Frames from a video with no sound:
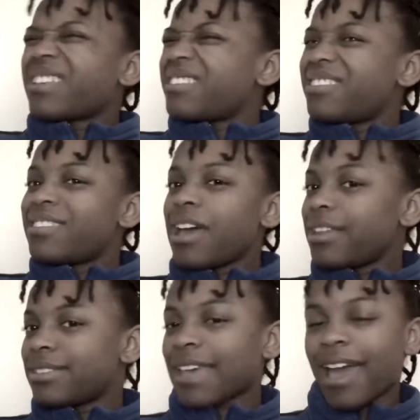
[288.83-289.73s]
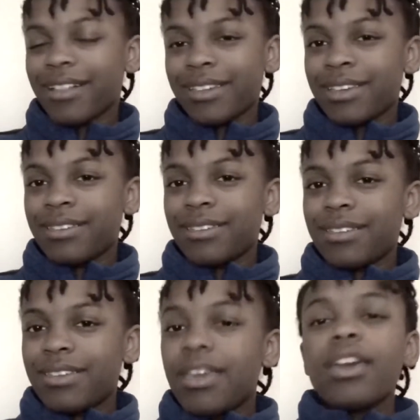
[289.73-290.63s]
Not exactly.
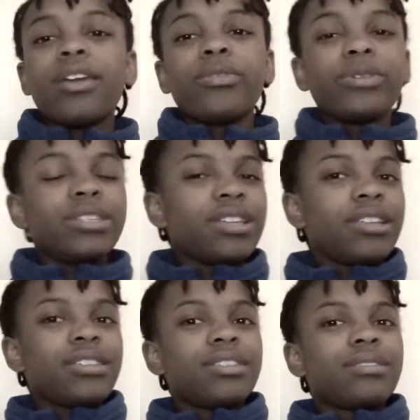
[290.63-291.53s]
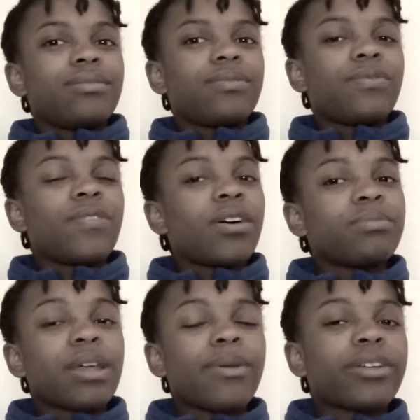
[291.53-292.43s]
Recent film
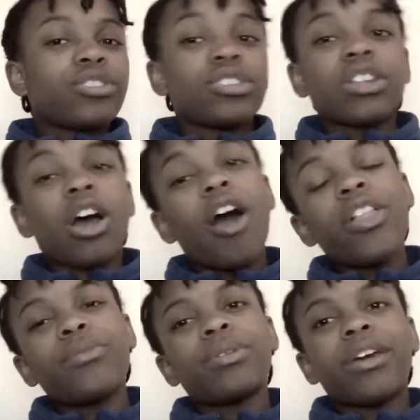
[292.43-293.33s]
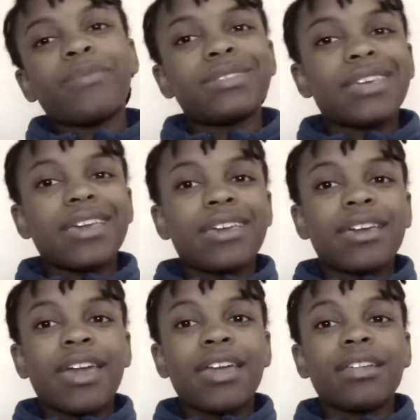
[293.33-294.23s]
directors in Hollywood have been taking
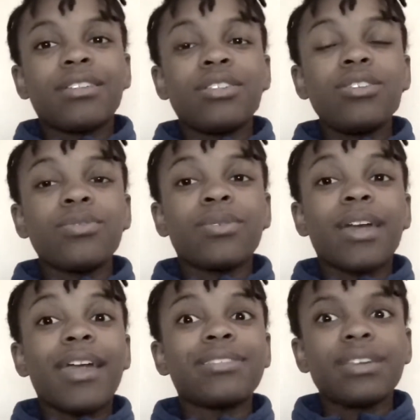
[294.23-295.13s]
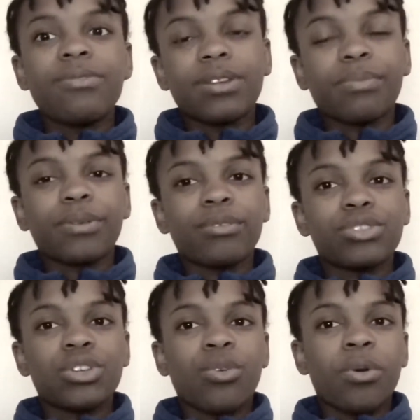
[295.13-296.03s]
a new and different approach
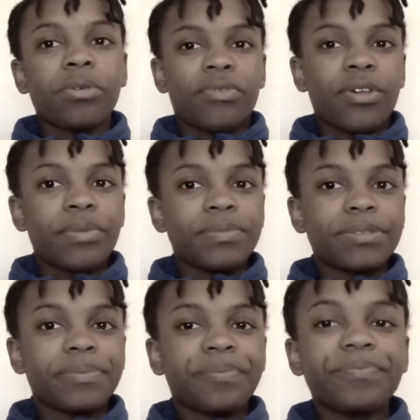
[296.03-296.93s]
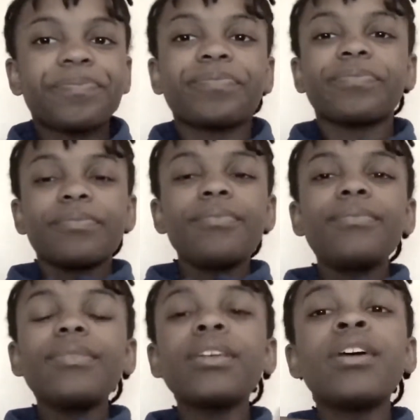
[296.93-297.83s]
to horror films.
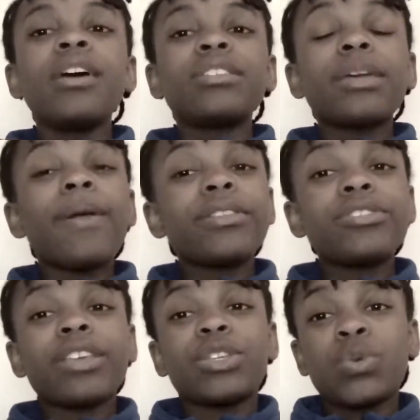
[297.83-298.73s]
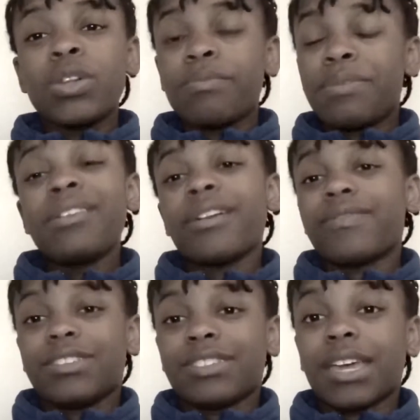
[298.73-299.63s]
Directors like Jordan Peele have
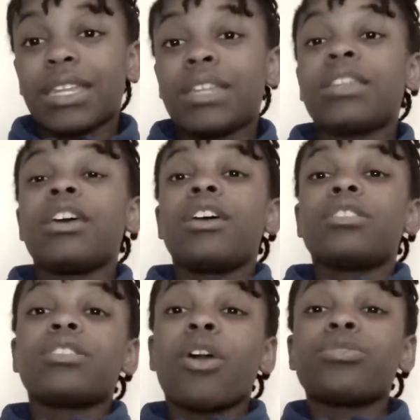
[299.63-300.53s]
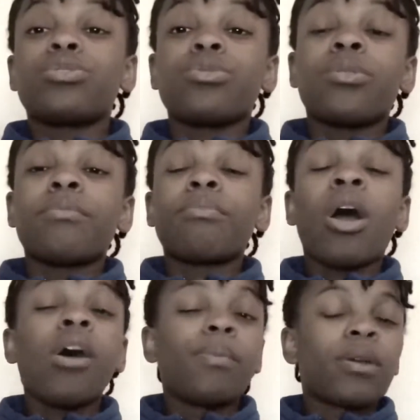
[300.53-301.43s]
decided to go through
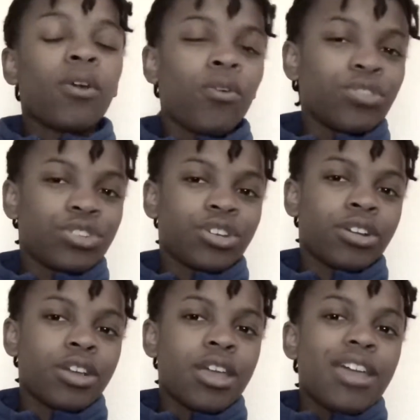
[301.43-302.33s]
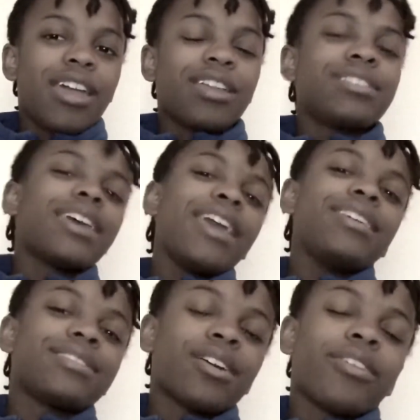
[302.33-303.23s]
pop culture and take
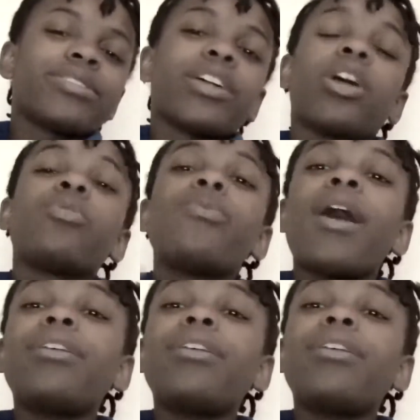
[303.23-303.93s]
songs that are well